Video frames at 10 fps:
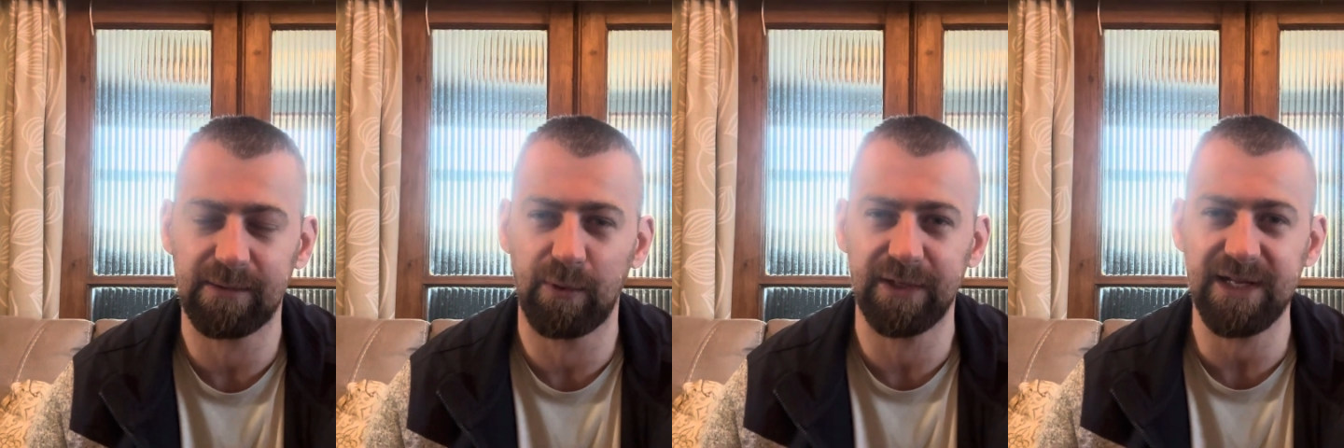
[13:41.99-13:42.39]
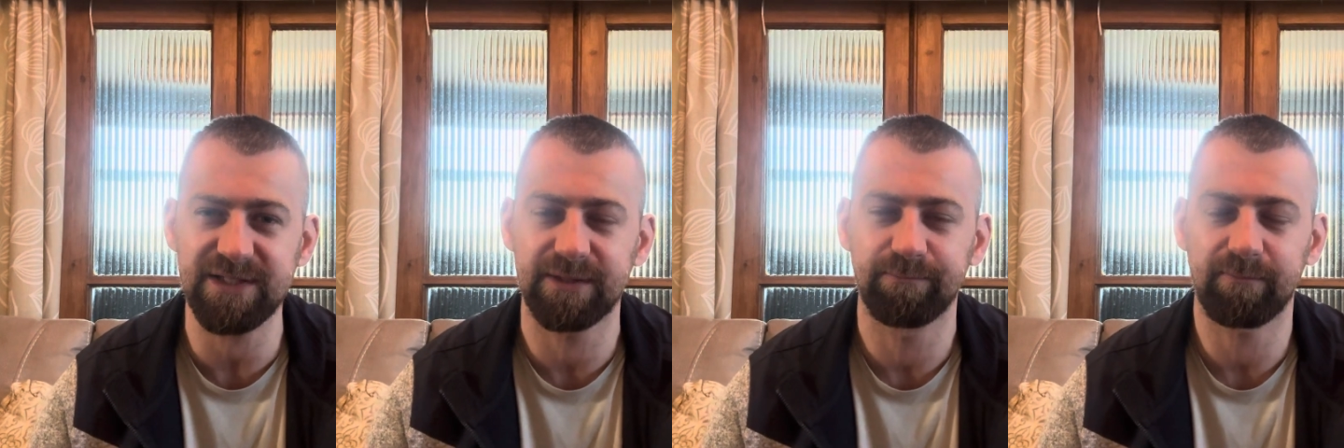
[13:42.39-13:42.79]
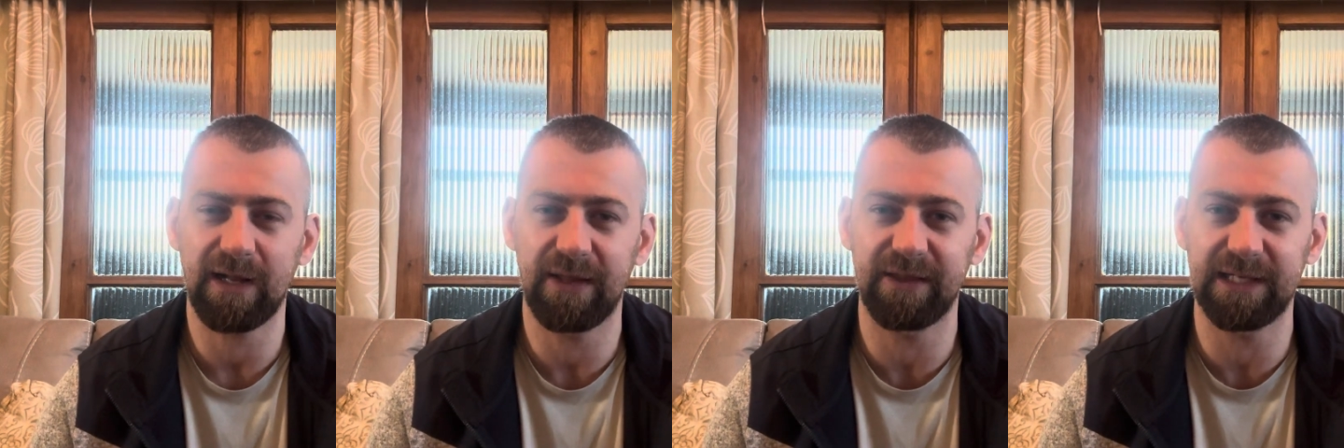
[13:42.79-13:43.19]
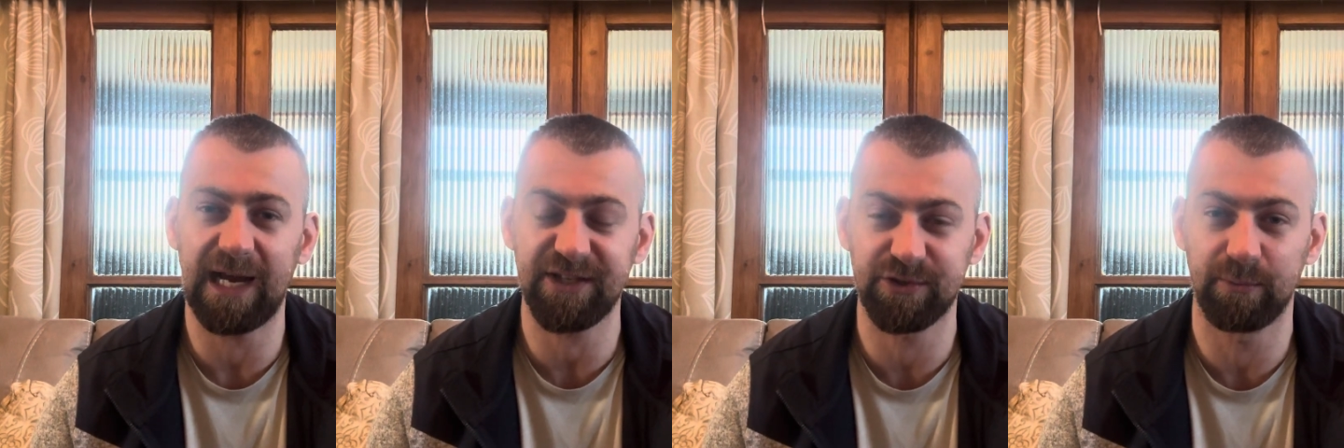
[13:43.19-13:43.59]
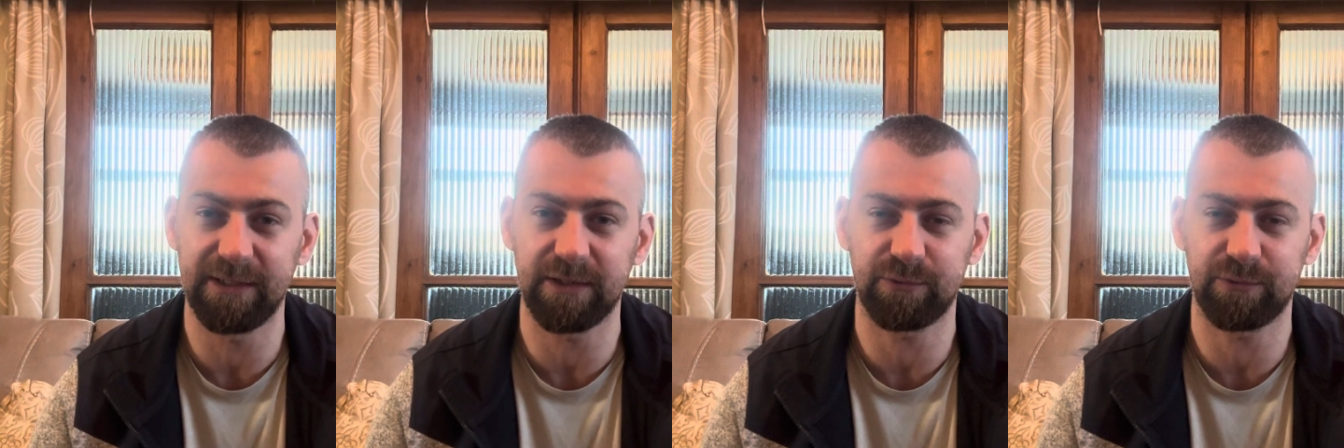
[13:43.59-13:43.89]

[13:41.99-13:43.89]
if I'm honest. I think he has to win.